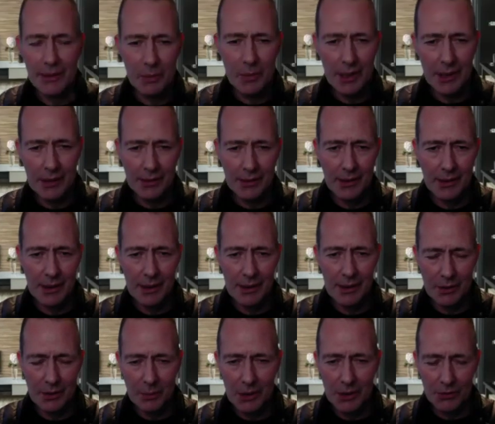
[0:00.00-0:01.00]
a mix.
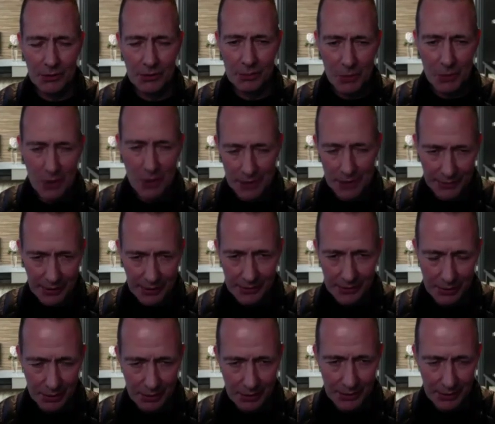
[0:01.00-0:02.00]
It's a mixture of marketing
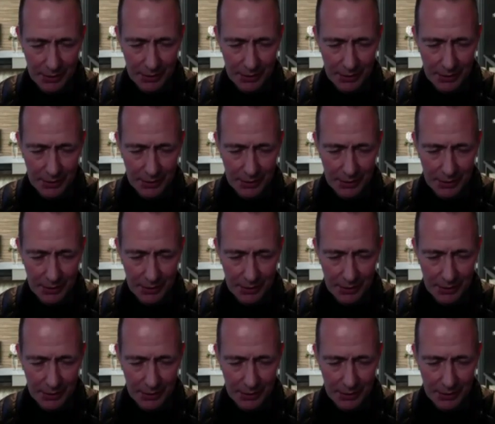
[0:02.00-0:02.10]
to